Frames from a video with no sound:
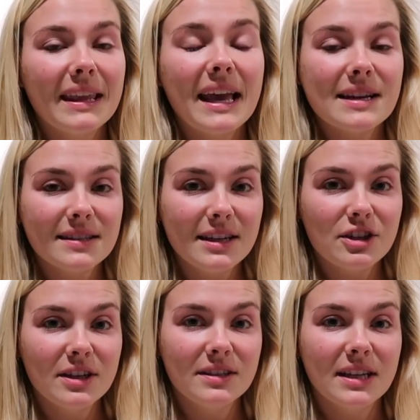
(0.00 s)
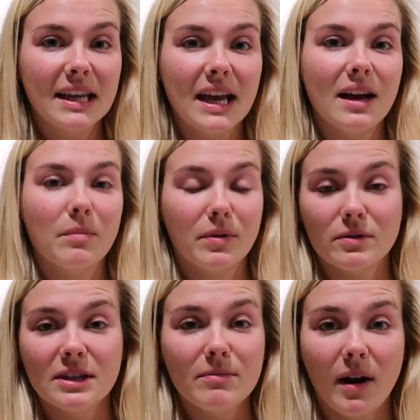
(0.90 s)
gas station to get a
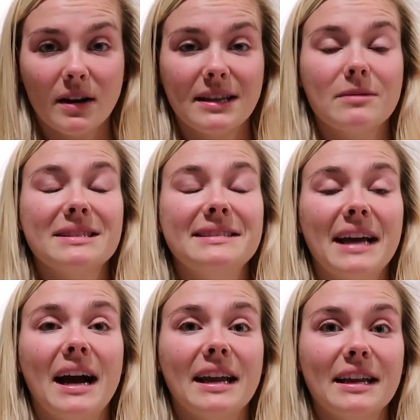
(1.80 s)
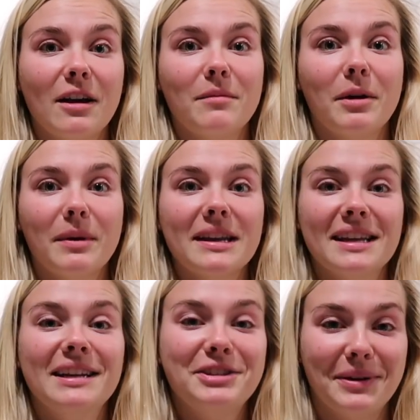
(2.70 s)
protein bar because I was dying on my way
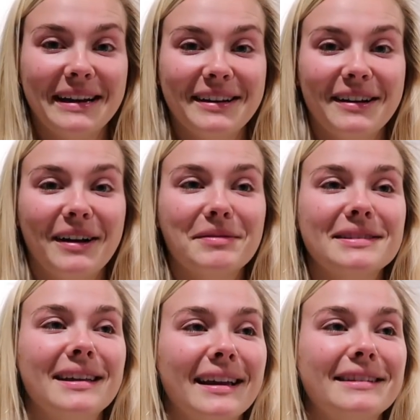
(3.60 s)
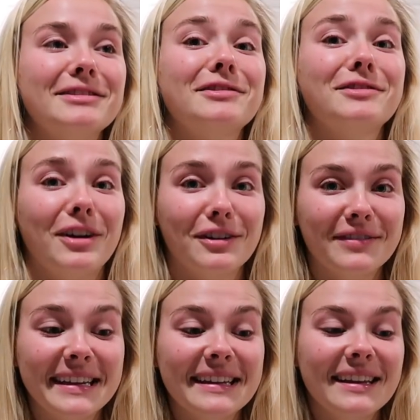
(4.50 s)
to the trainer. I was like
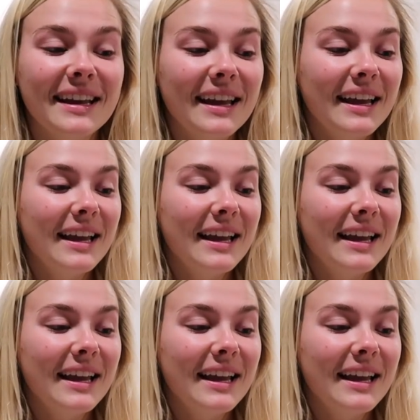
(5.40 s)
starving.